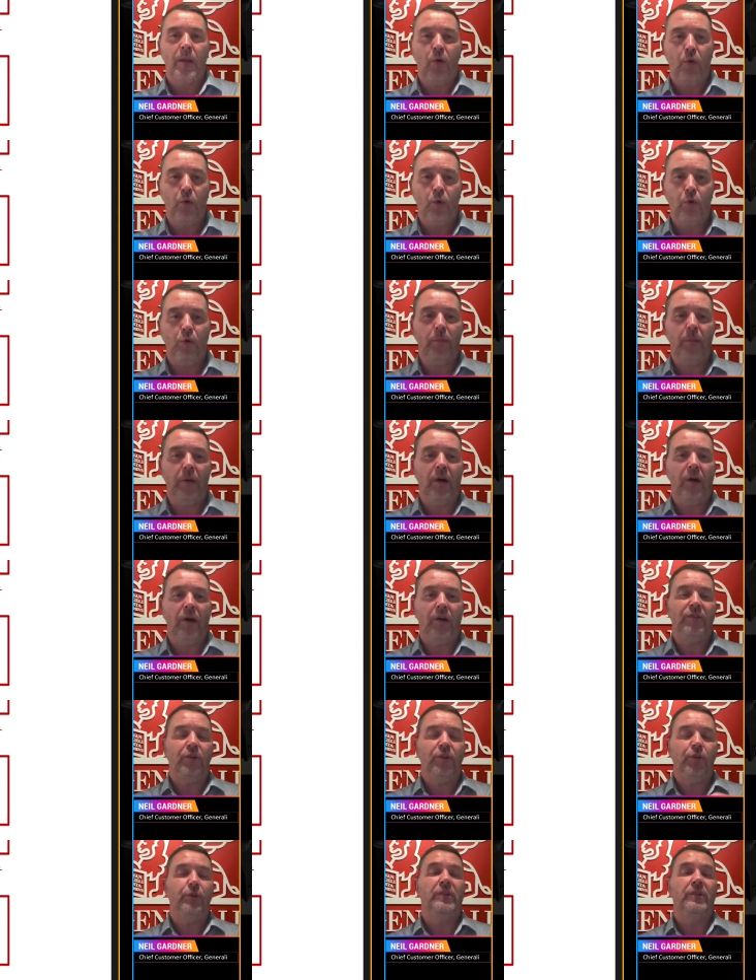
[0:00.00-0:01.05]

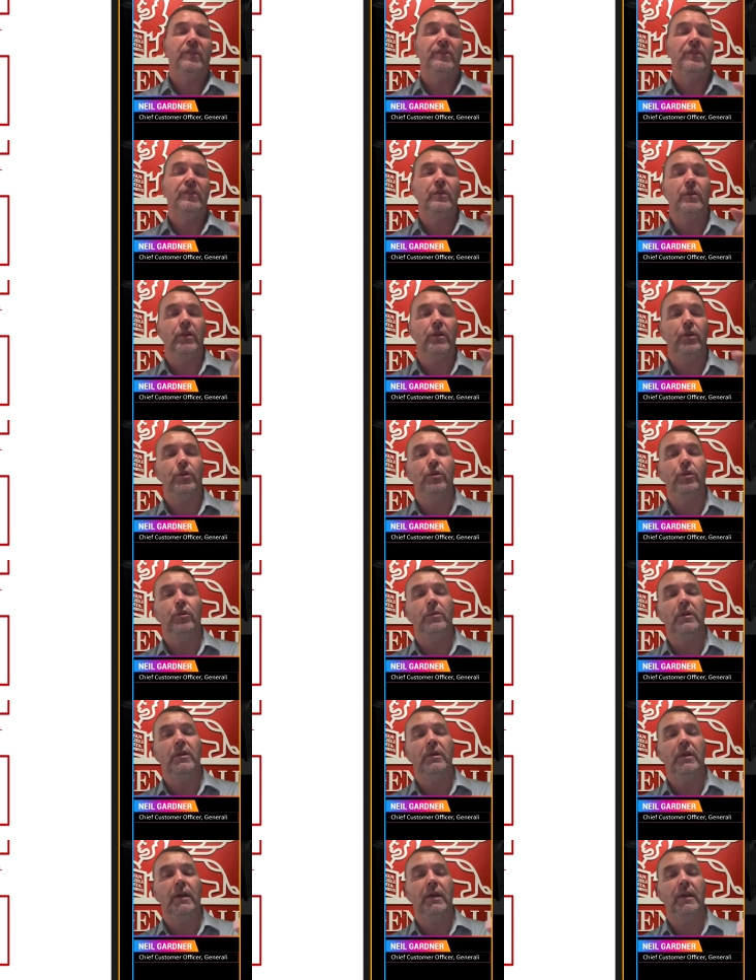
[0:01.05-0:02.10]
hallmarks, you can see that a
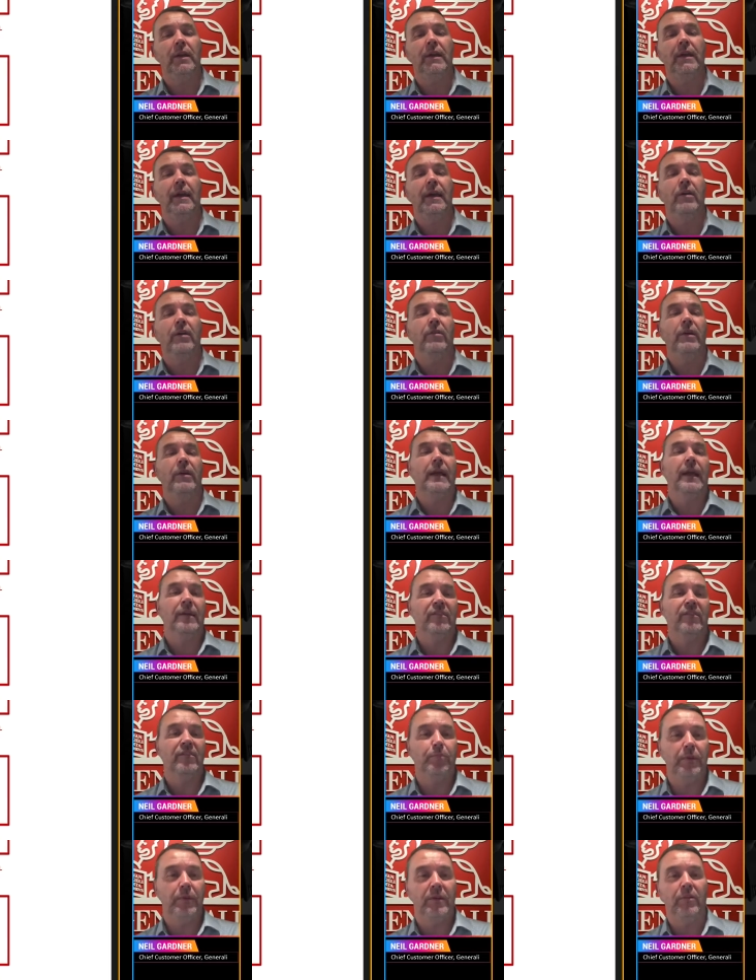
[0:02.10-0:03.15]
human and caring
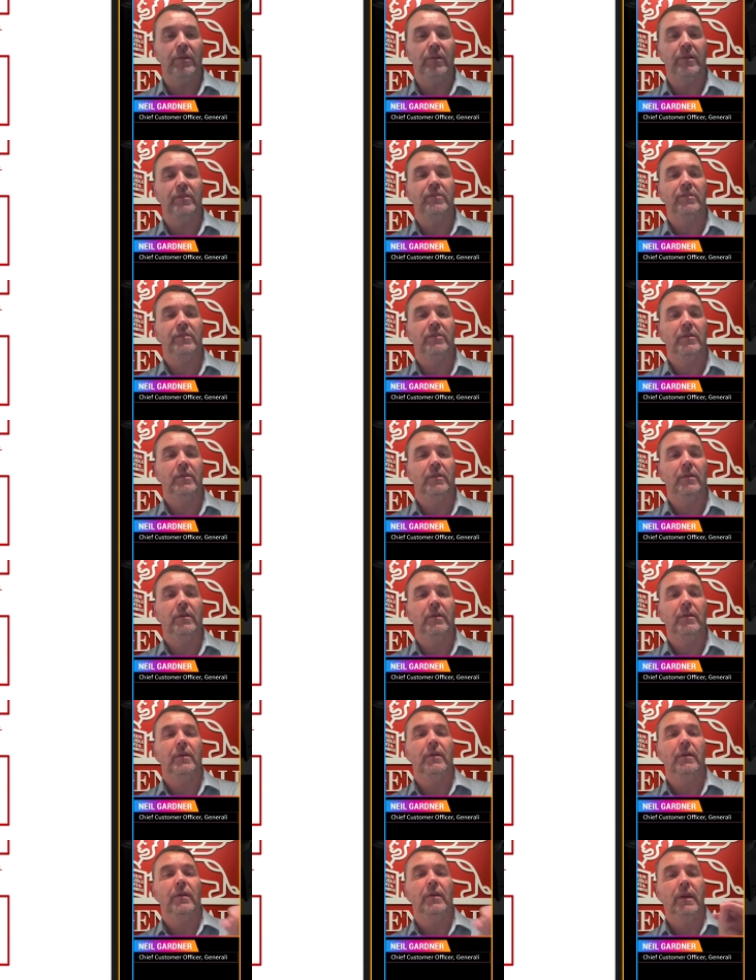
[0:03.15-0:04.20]
experience
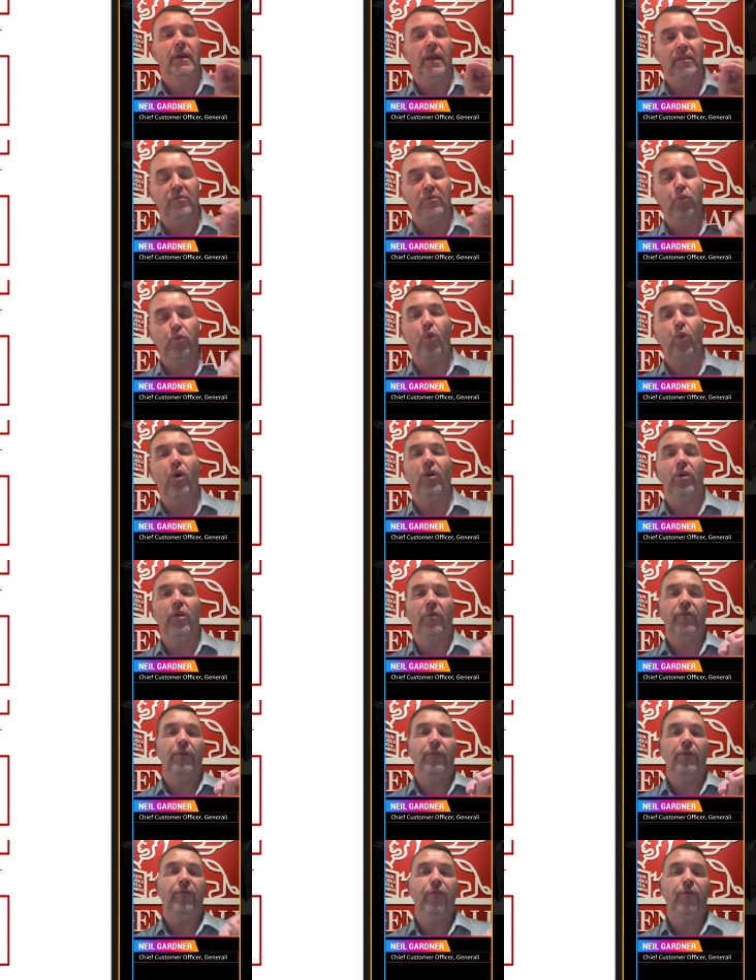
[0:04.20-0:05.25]
is one
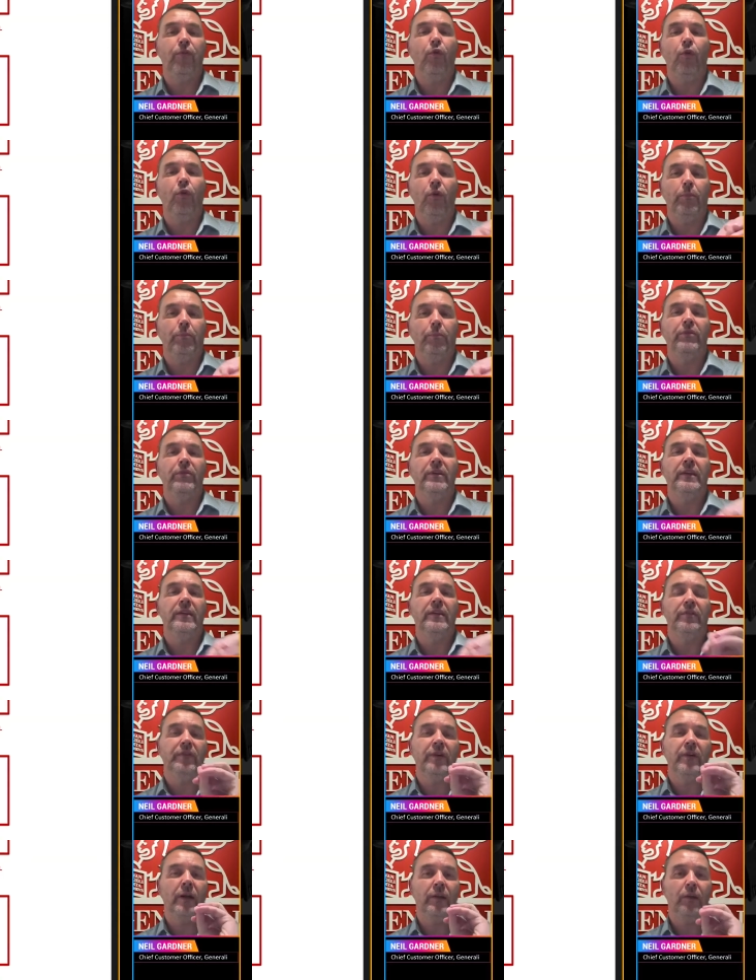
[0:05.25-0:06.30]
of the 4
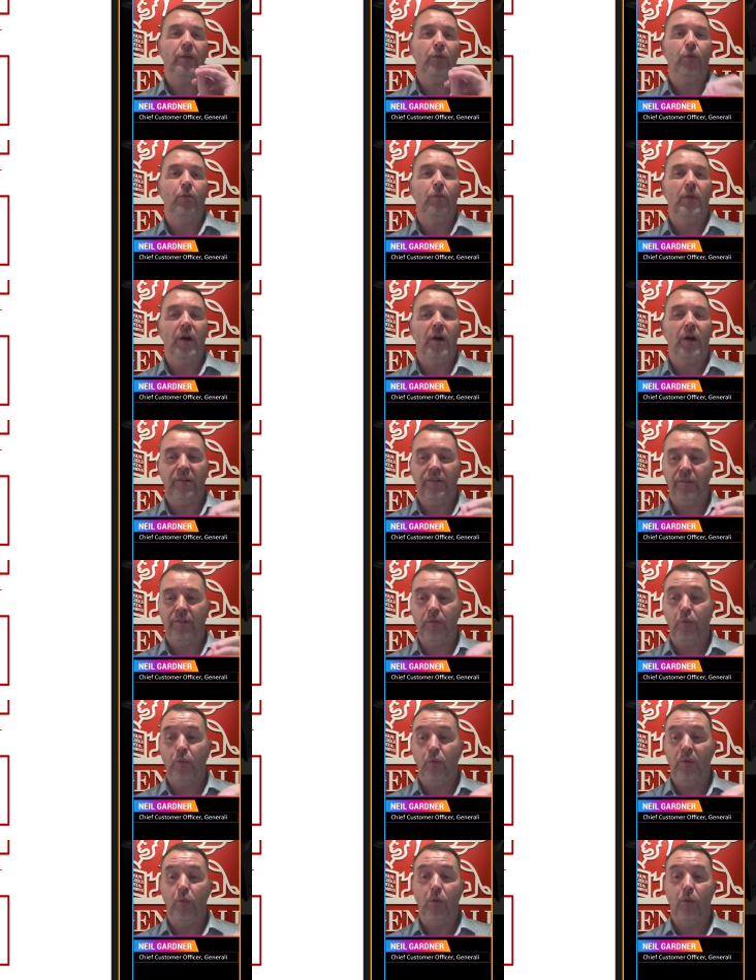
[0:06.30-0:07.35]
predefined hallmarks
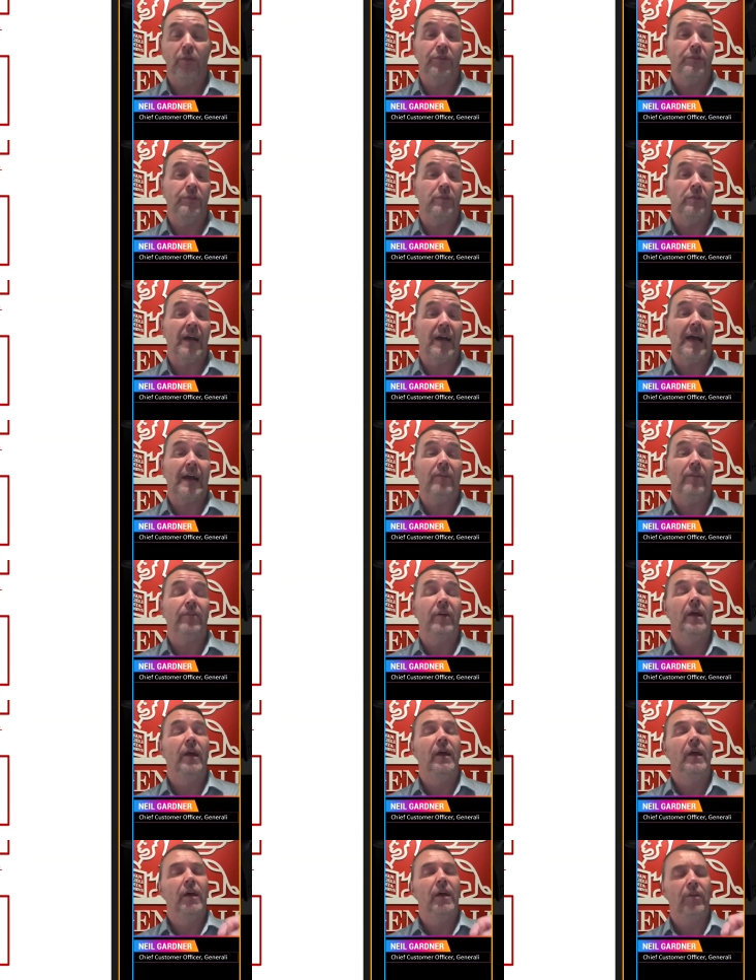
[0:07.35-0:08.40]
that we want to have.
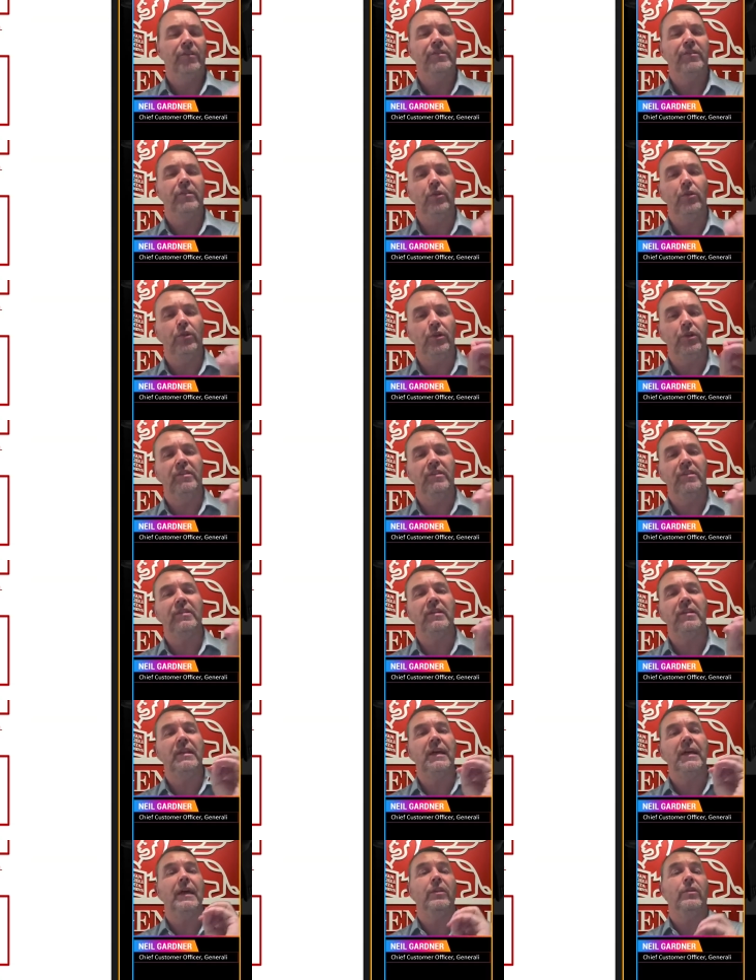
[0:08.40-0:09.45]
And so you can see
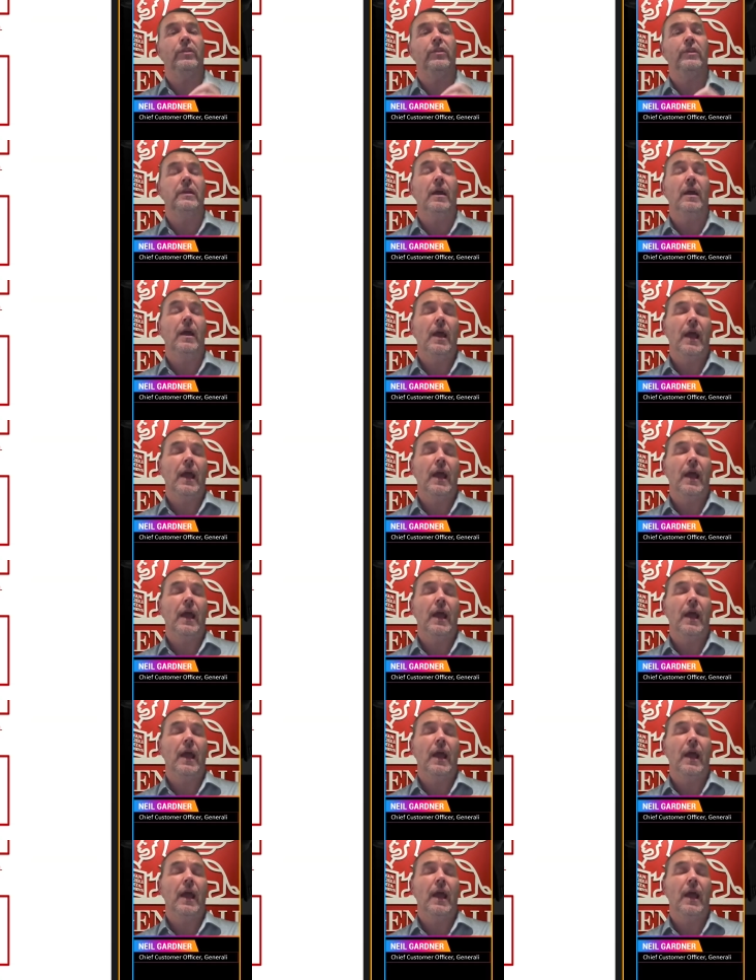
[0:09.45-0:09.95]
there that the